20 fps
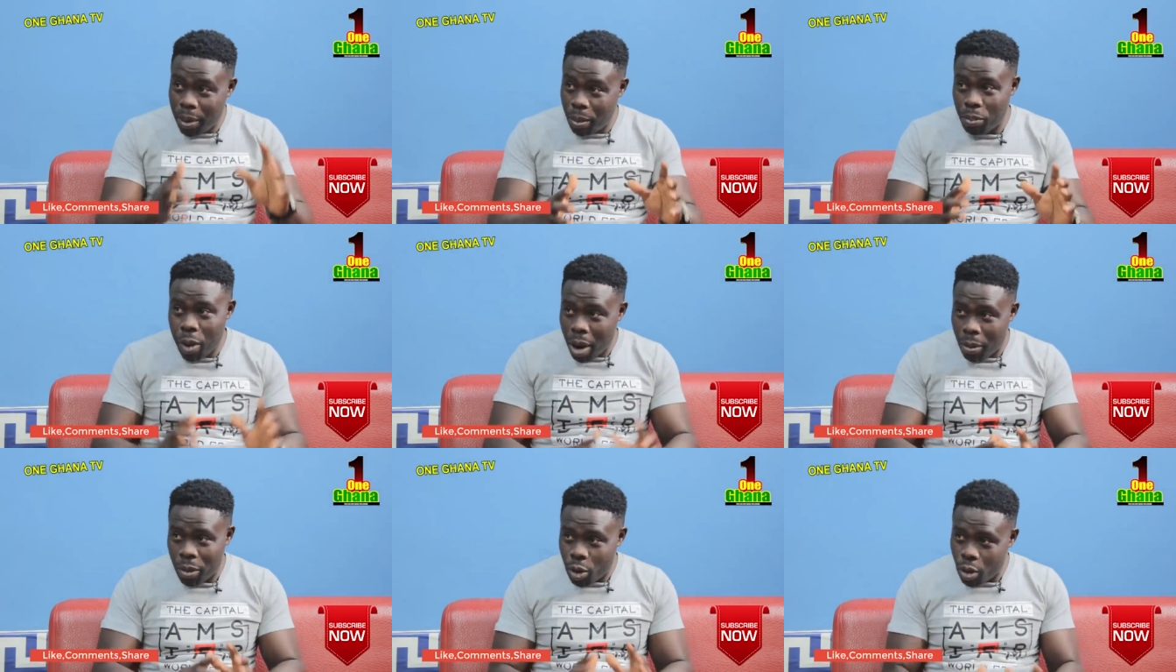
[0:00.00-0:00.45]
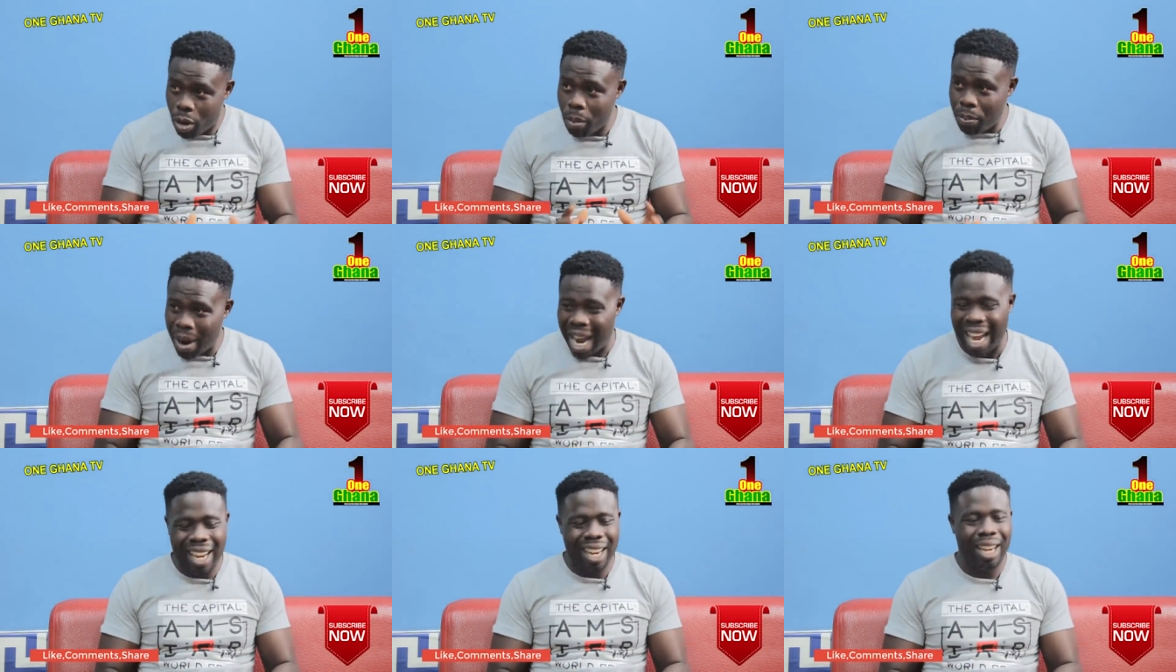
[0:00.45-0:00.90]
big bomb who
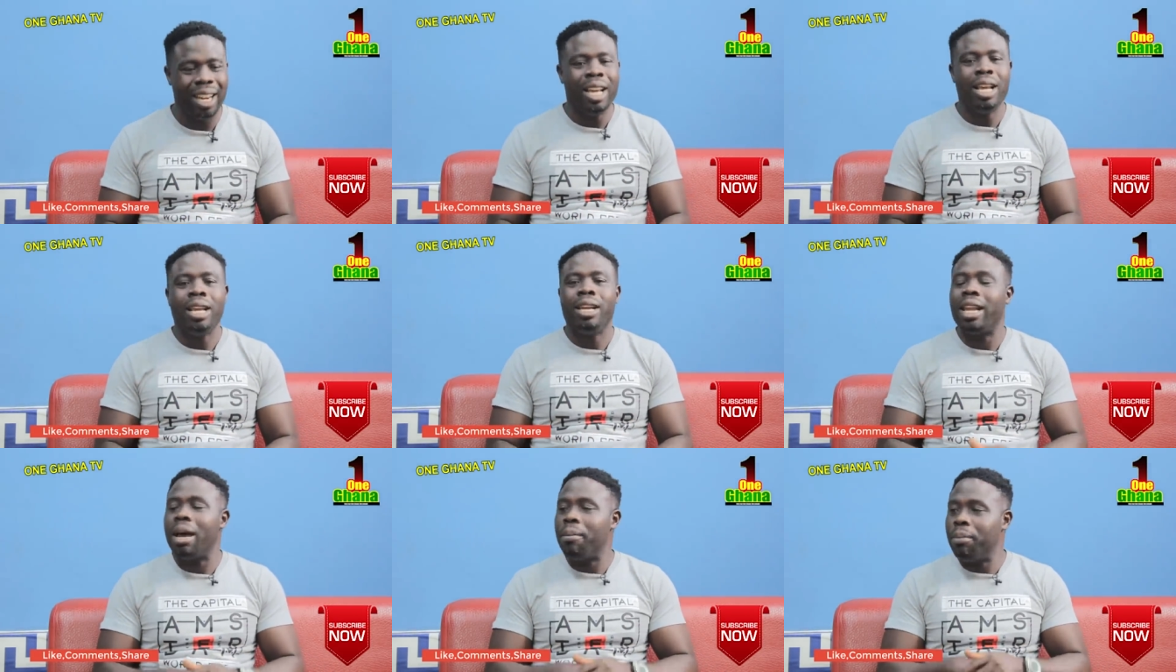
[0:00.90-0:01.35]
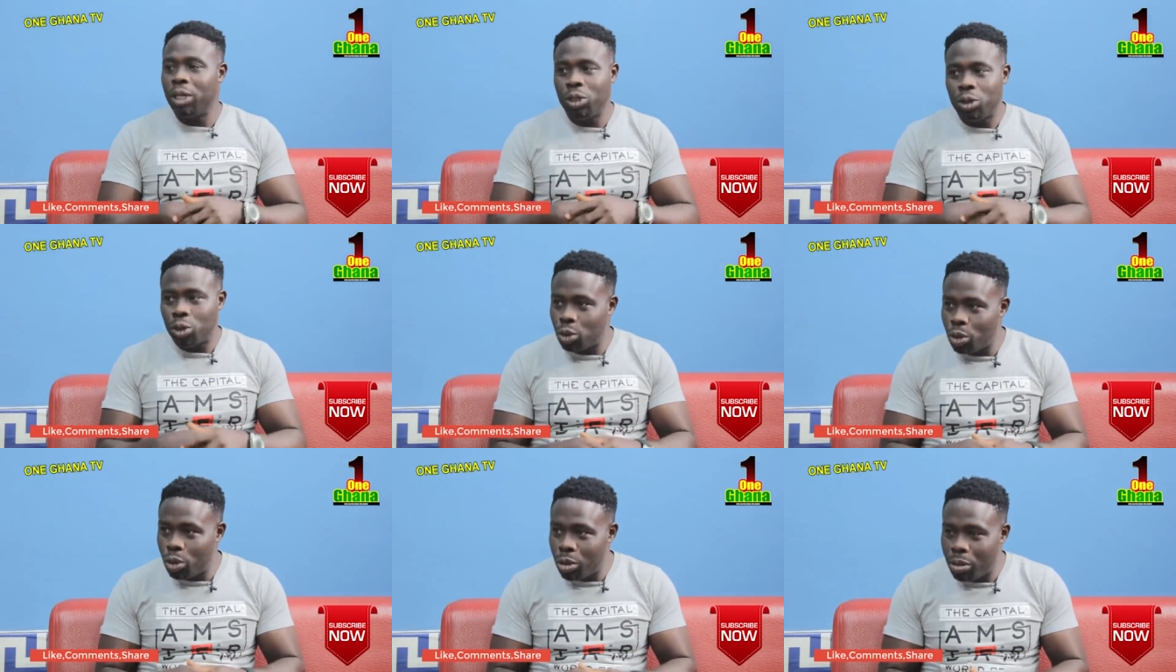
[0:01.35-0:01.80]
buy. Na
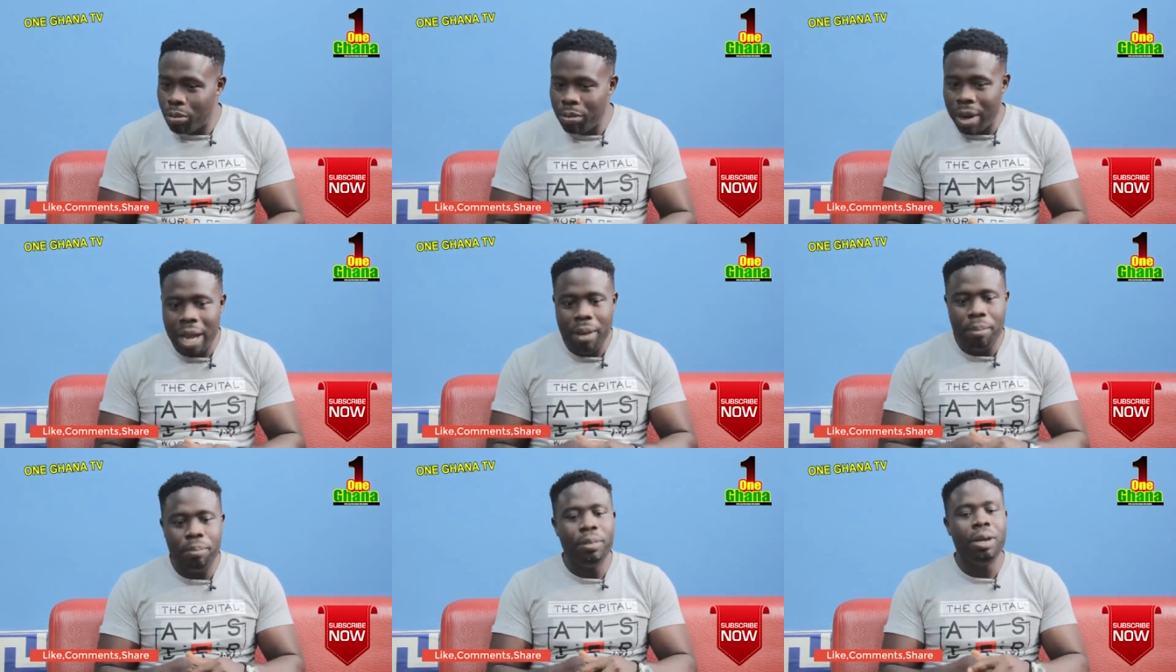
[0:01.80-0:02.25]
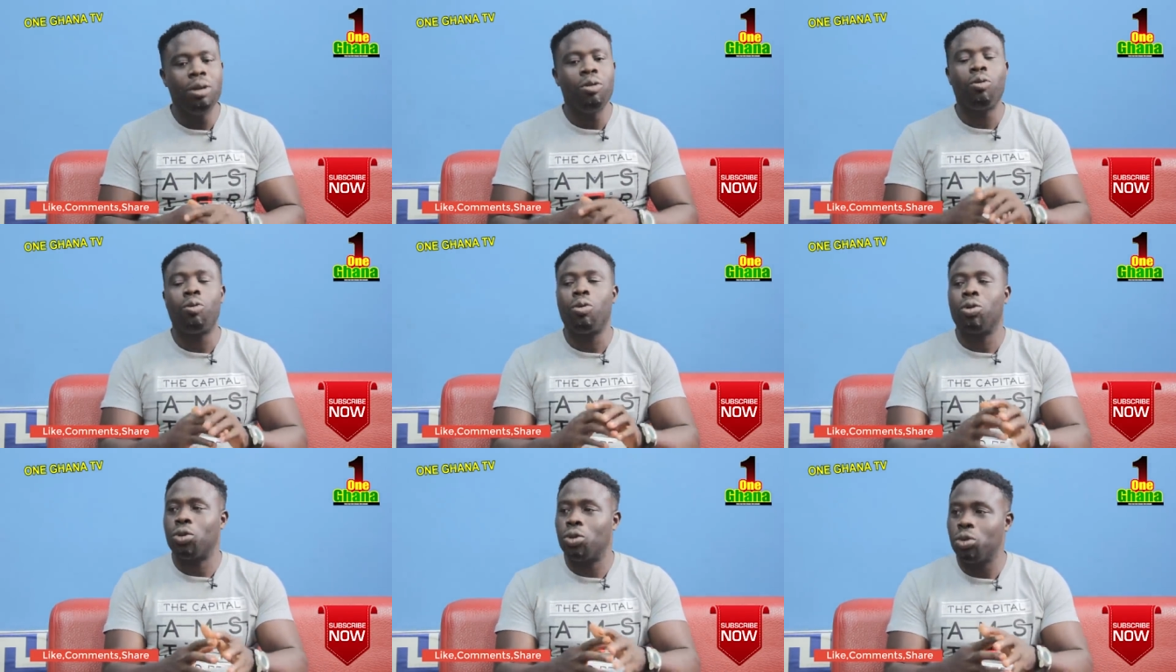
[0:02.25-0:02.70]
men so buy
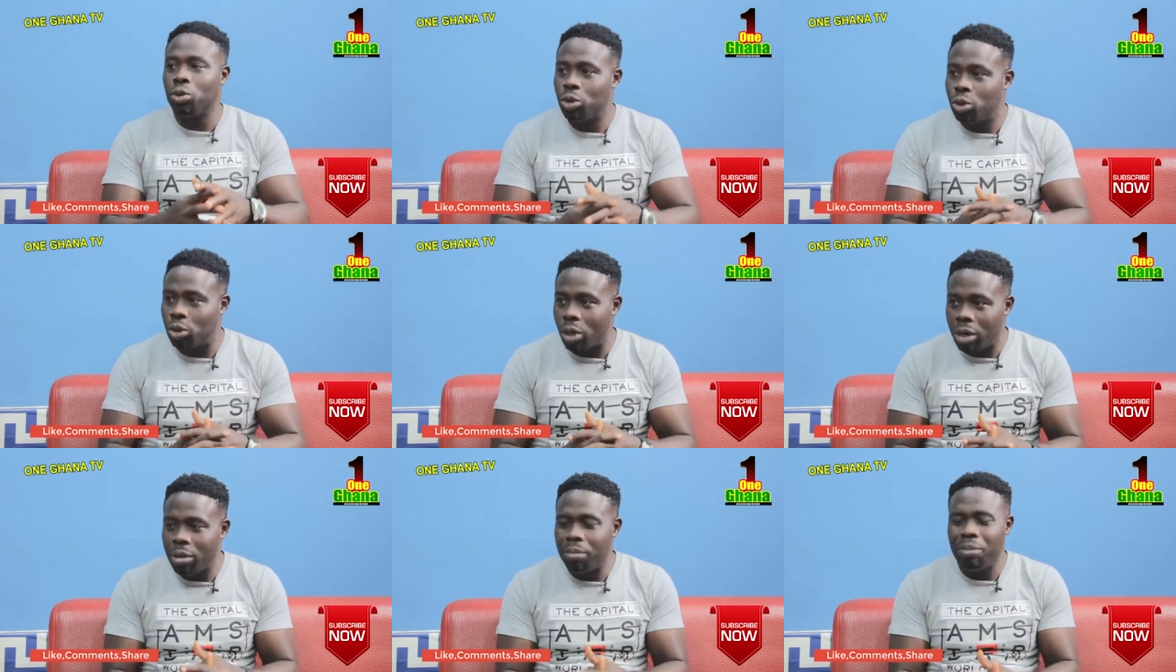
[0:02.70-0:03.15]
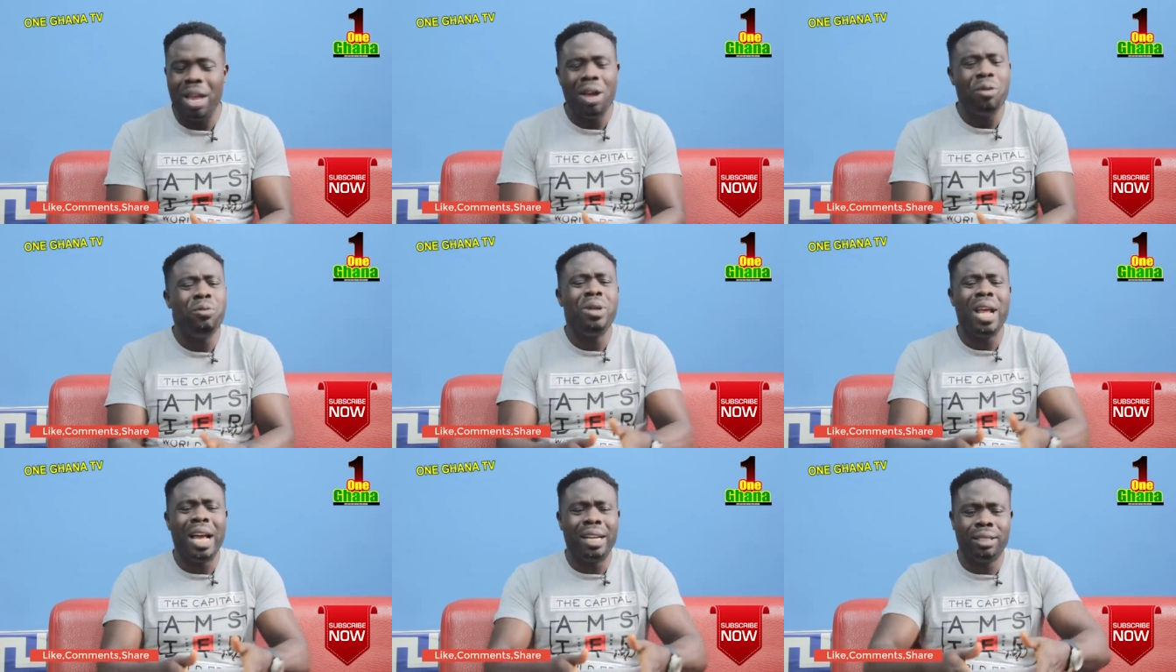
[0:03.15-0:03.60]
men cotton so
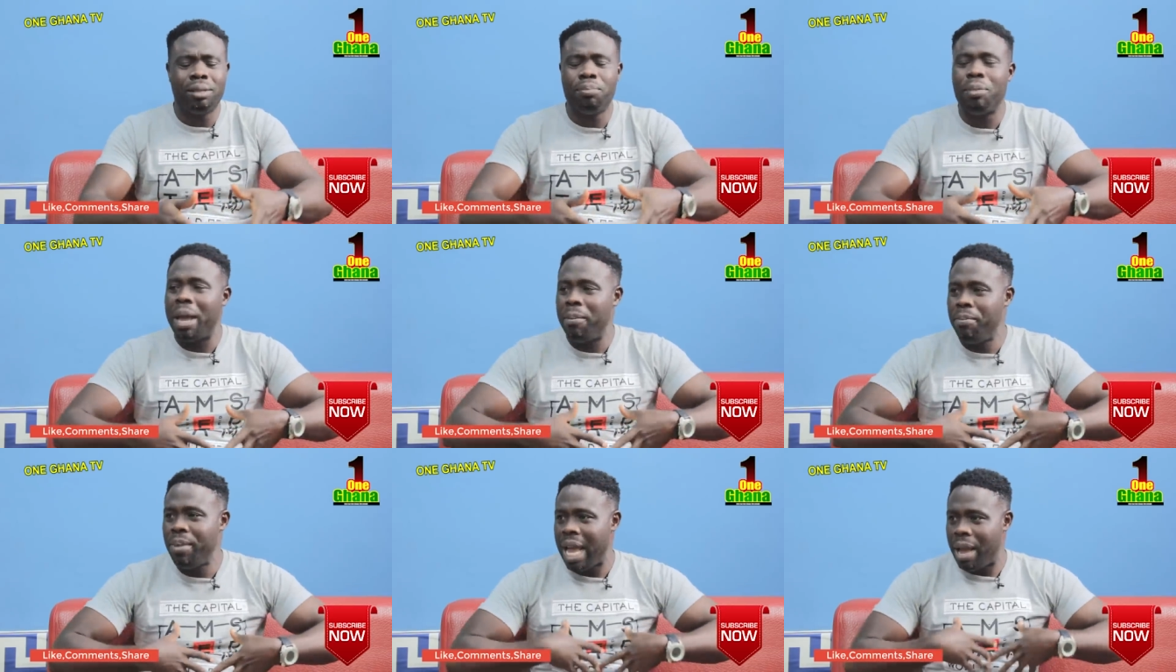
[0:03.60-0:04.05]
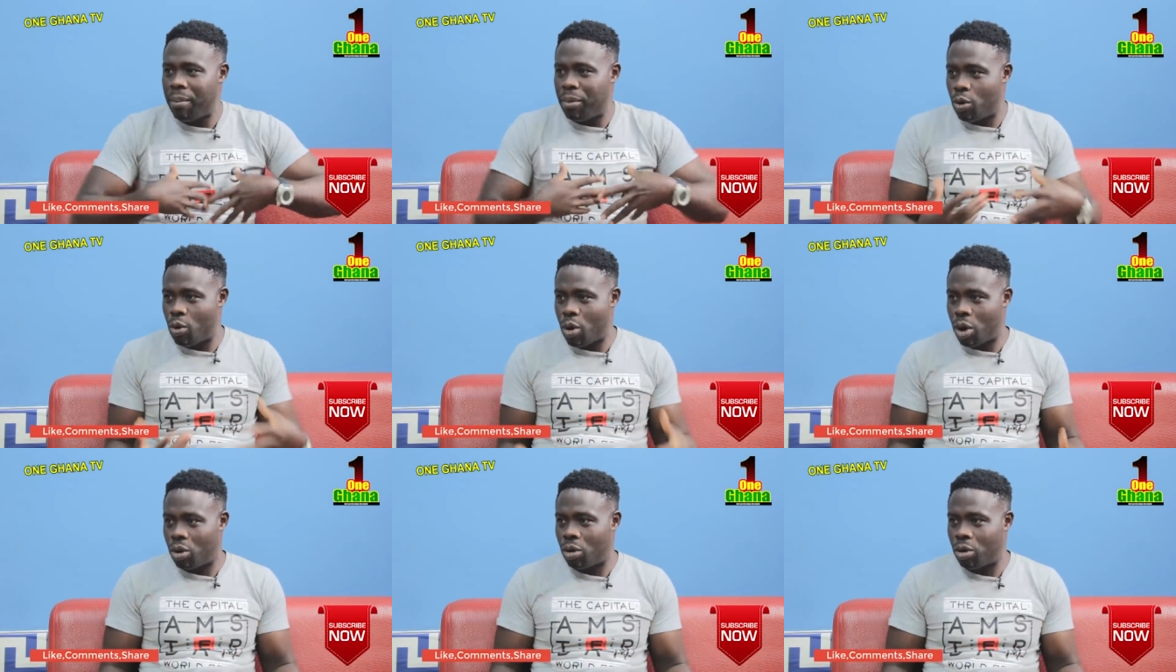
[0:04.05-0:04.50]
areas baby
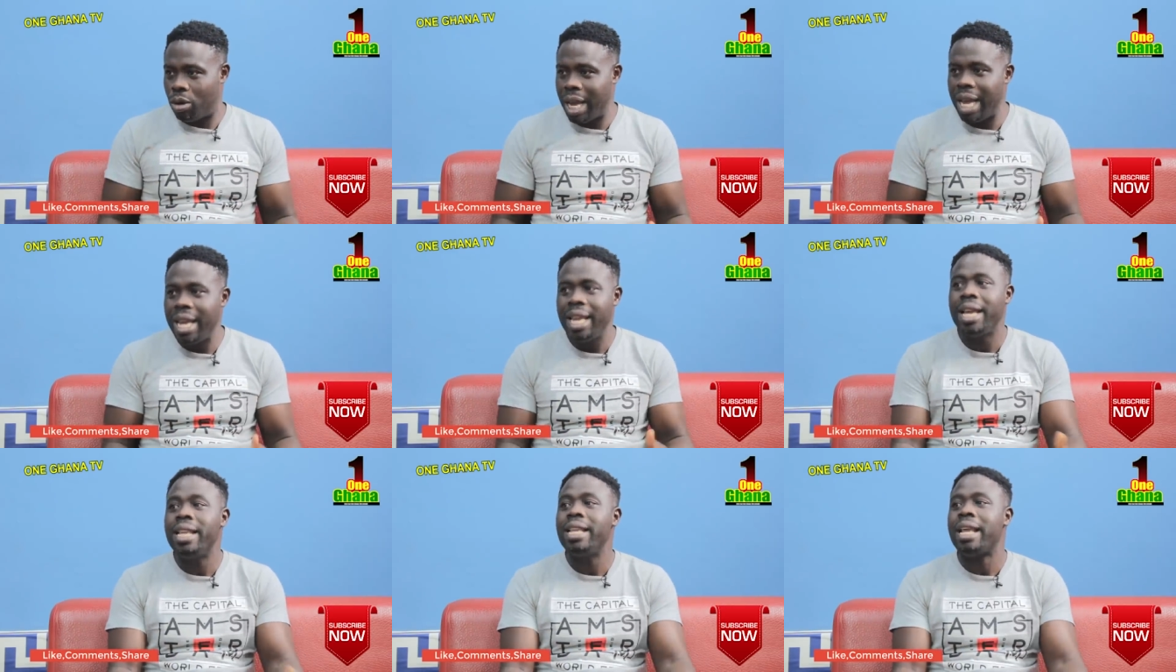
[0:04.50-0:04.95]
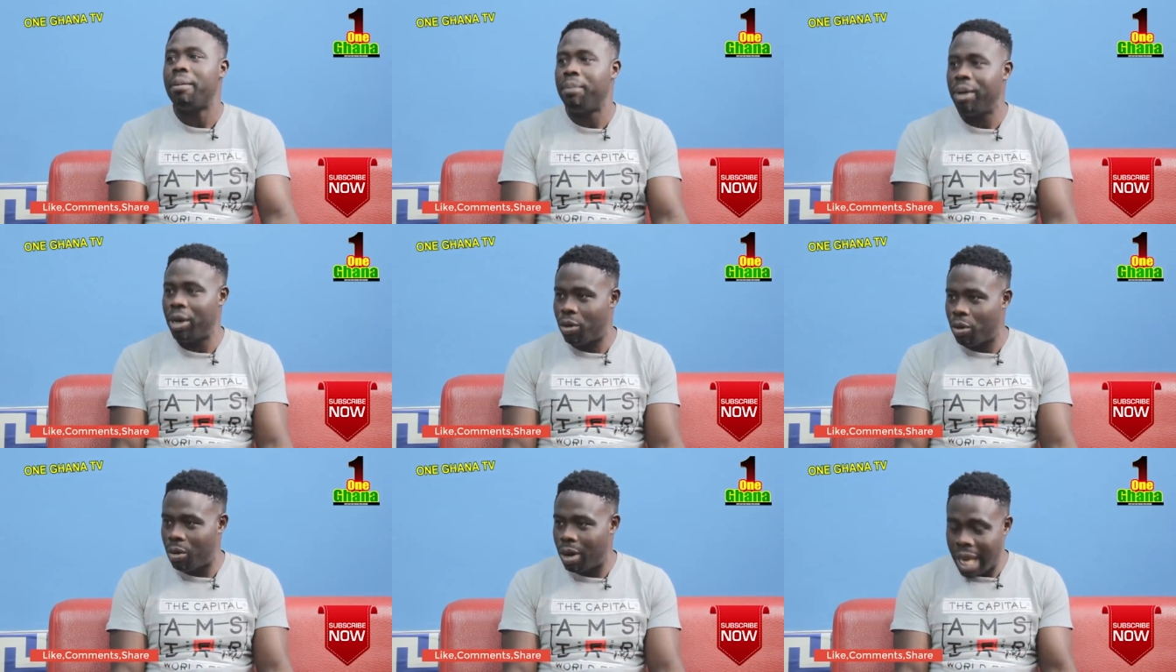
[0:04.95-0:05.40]
I'm one. Eh,
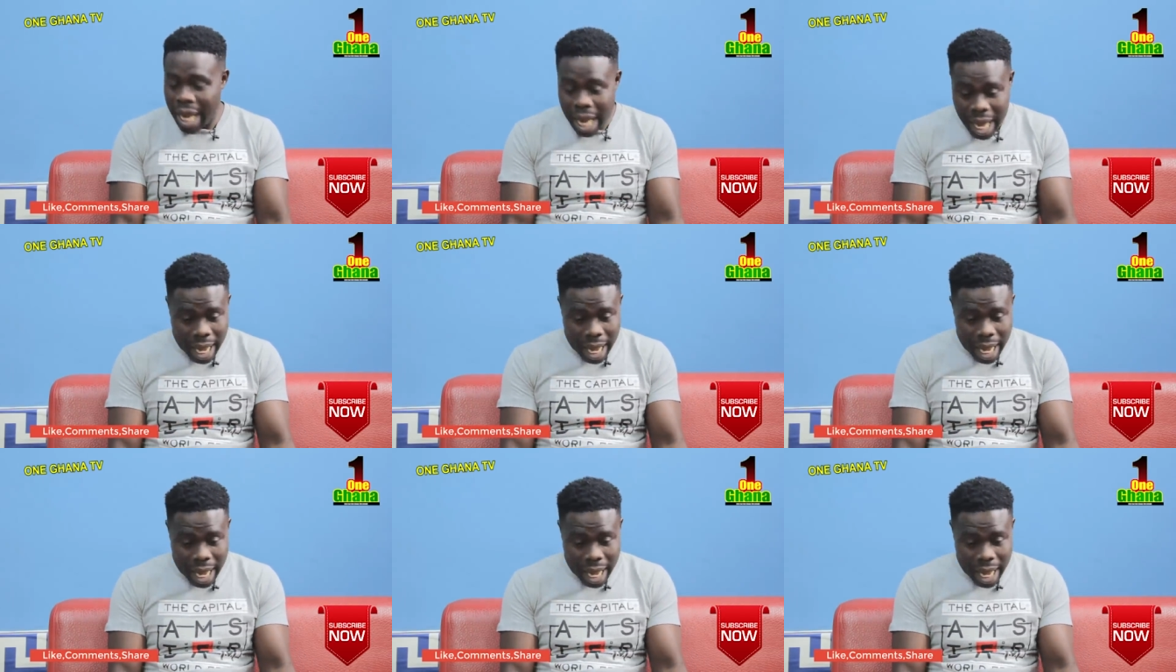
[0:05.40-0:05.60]
nyame no.